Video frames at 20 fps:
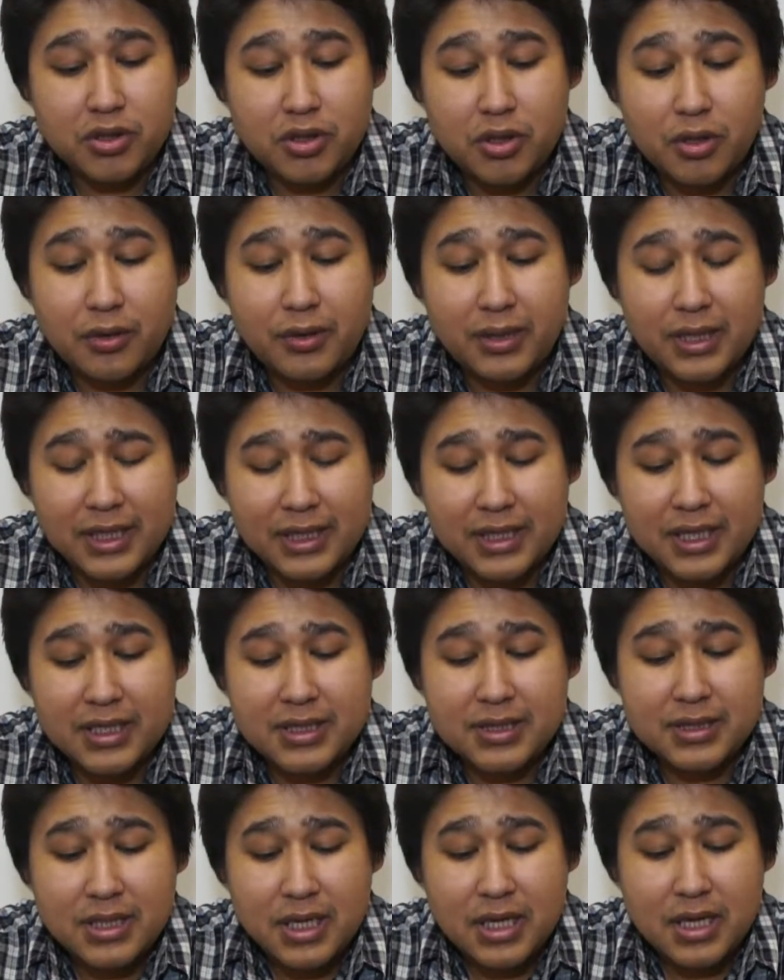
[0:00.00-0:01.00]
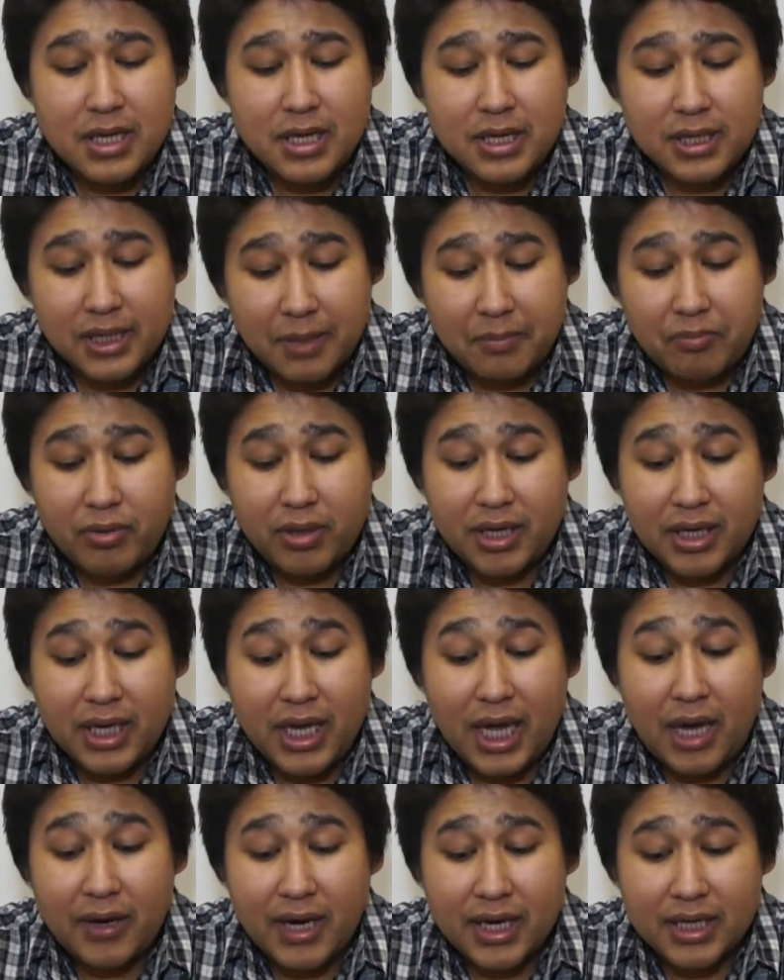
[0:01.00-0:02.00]
So it does get pretty
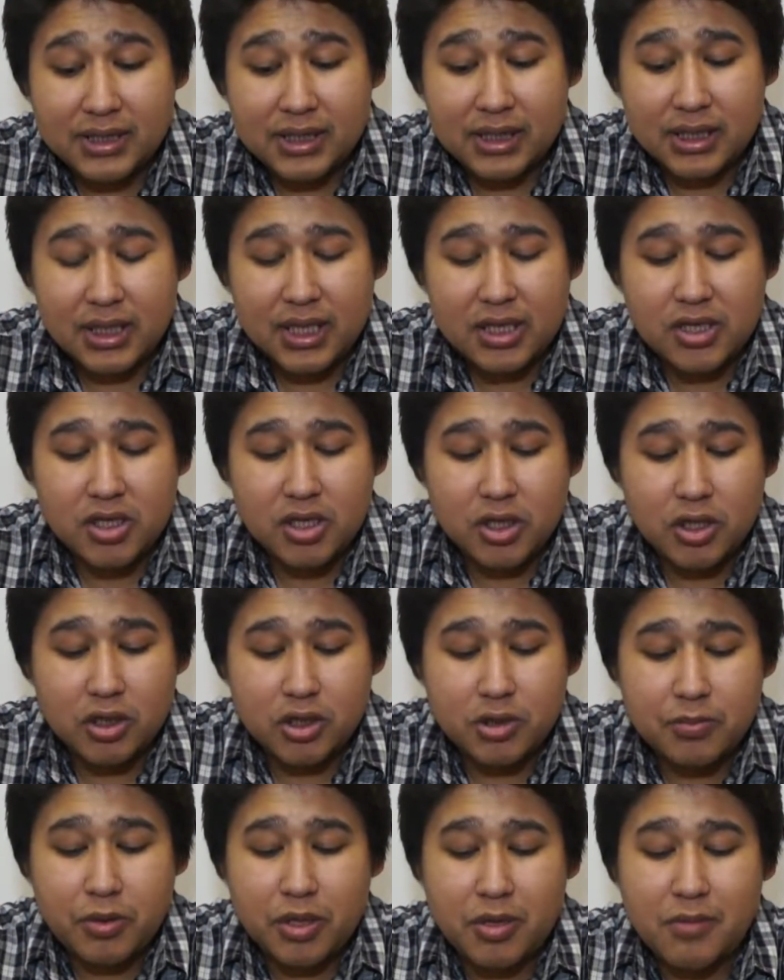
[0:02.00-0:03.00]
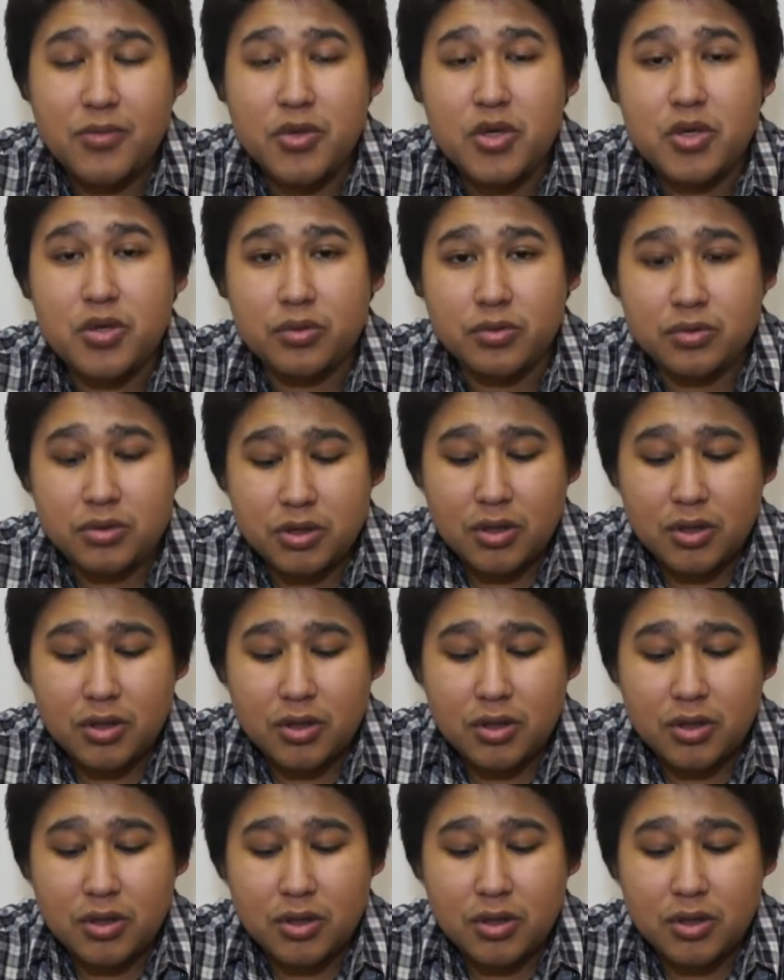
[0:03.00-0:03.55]
loud actually, and you can also put it mute.